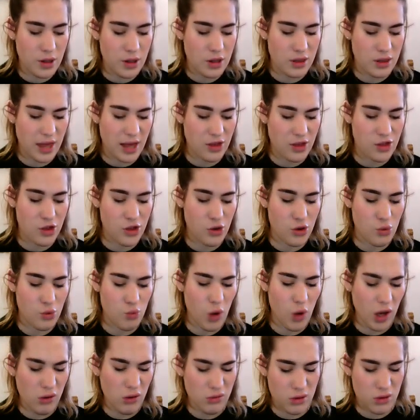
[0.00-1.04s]
That you
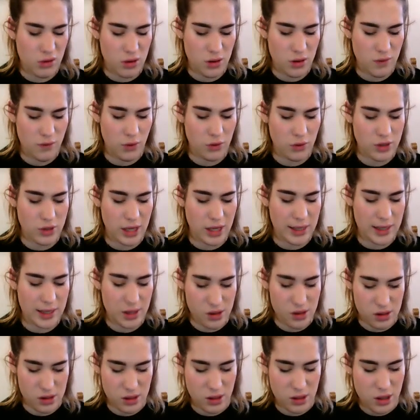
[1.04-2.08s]
won't, thought
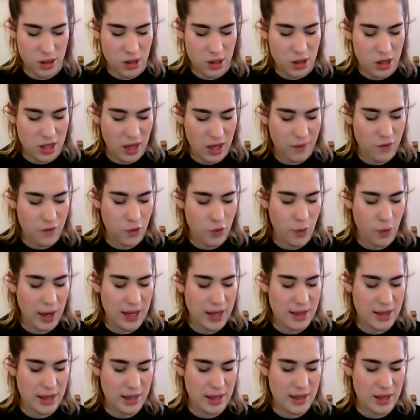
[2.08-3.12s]
Alice, and after
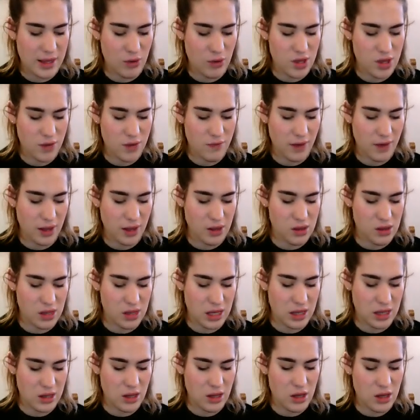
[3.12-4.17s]
waiting till she
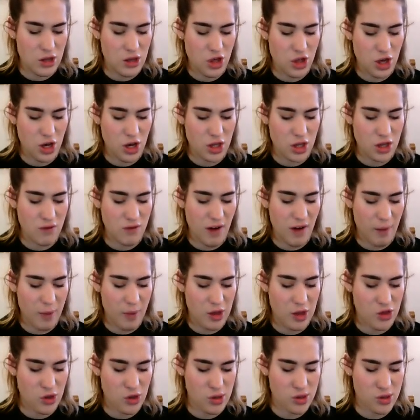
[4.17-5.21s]
fancied she heard the
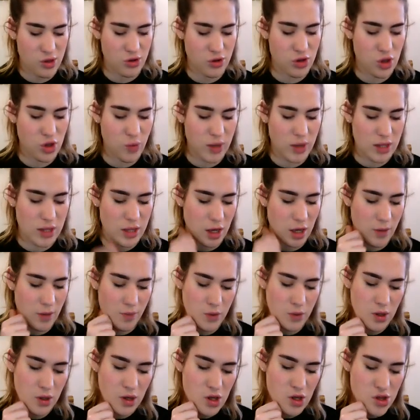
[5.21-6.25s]
rabbit just under the window,
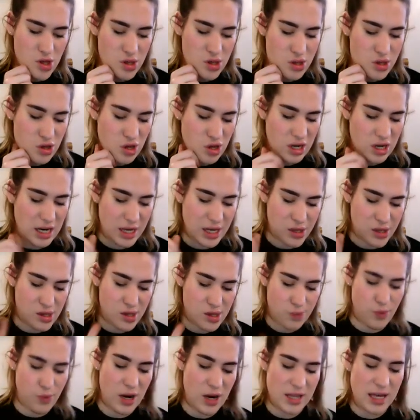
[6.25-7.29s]
she suddenly
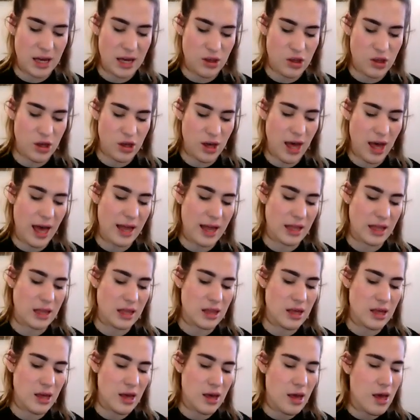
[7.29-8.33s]
spread out her
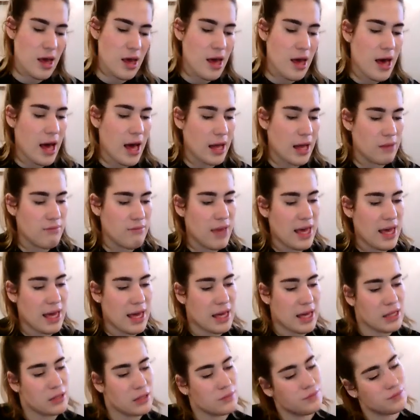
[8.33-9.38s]
hand and
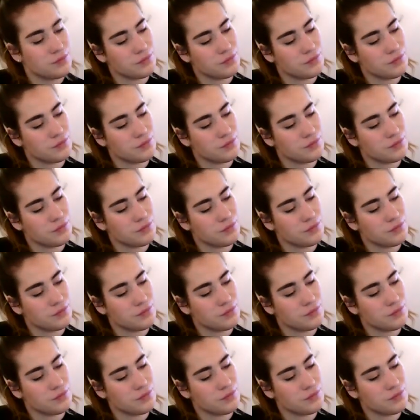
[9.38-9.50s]
made a